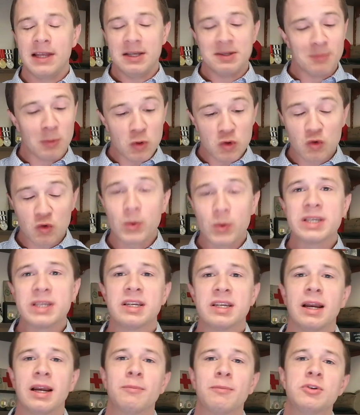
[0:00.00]
most
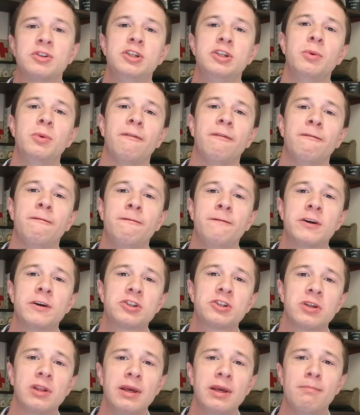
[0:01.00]
recent numbers do
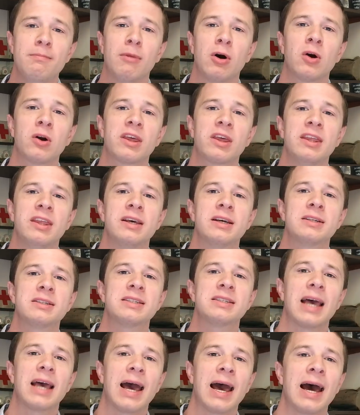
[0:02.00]
officially mark
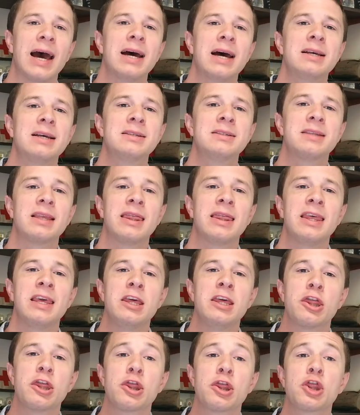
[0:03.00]
this as the